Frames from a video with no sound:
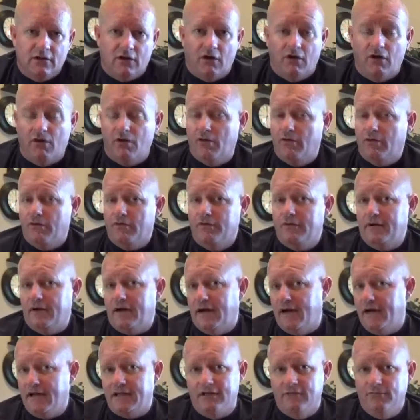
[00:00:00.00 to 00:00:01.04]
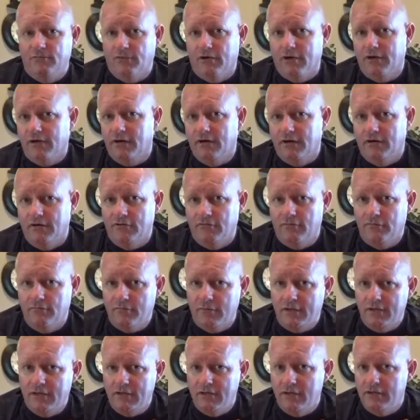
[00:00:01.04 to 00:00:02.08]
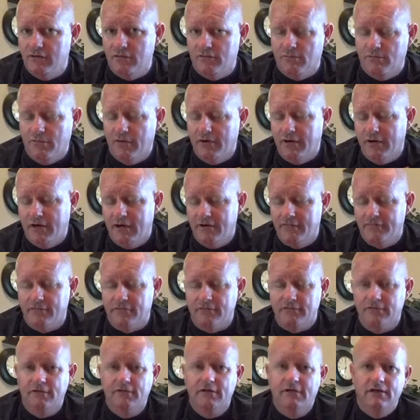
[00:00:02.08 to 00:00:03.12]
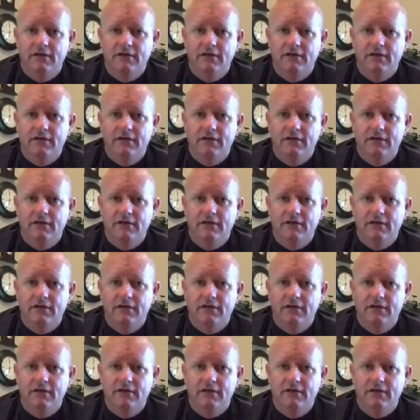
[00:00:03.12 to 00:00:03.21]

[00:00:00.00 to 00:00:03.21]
or I can wear it on me or whatever,